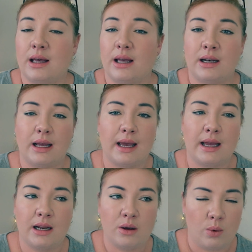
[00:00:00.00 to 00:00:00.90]
in
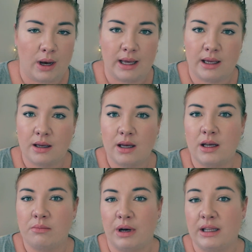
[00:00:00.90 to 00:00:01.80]
any way
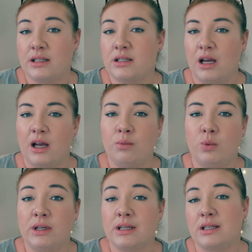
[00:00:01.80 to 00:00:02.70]
by the time
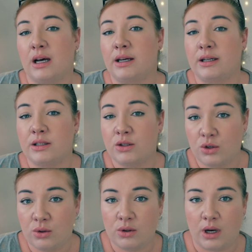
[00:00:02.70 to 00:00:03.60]
we decided
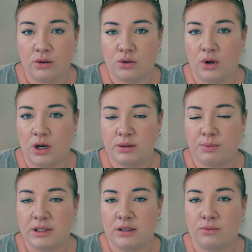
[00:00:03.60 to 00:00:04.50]
to go to
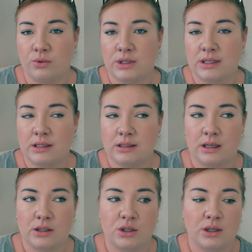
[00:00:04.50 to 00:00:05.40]
hospital for a
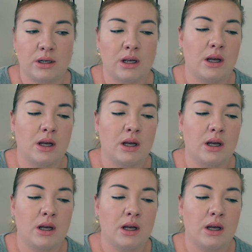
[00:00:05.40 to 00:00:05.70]
C-section,